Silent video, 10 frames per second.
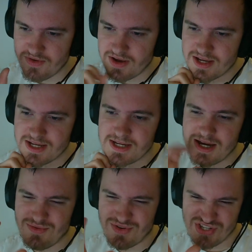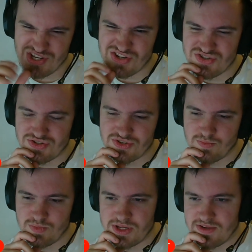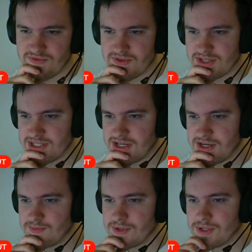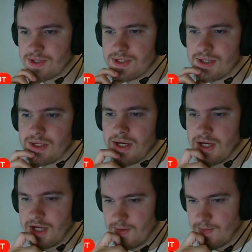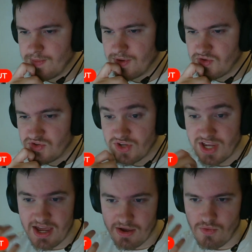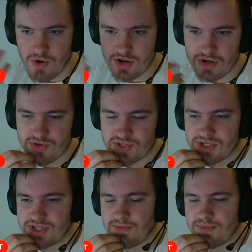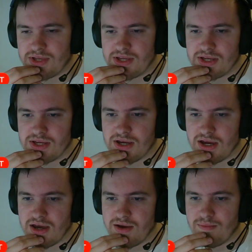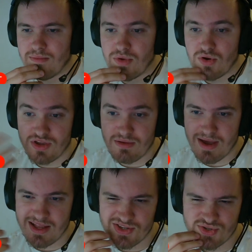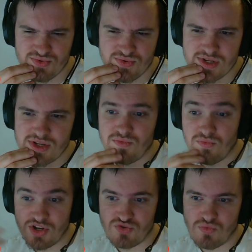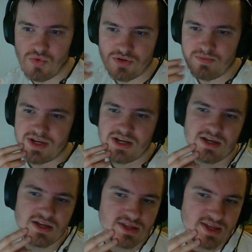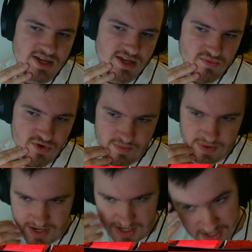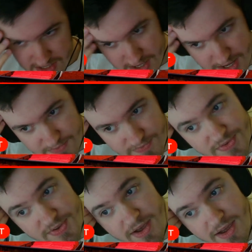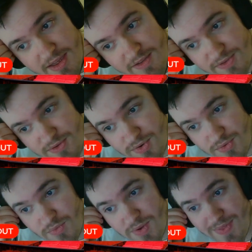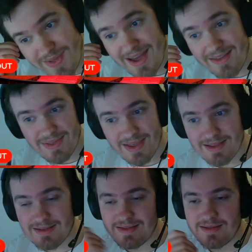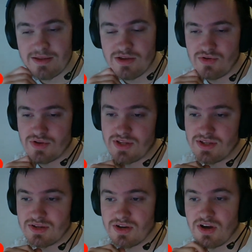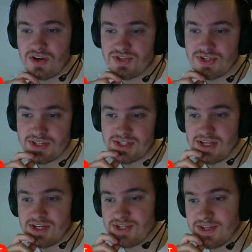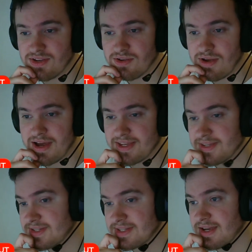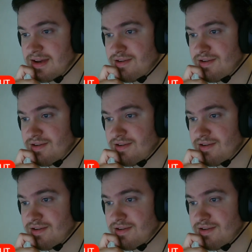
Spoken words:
a resurgence of belief in the team because you're getting quite close to something monumental, which would be the Europa League. And if you could win that, then you can cast the season as,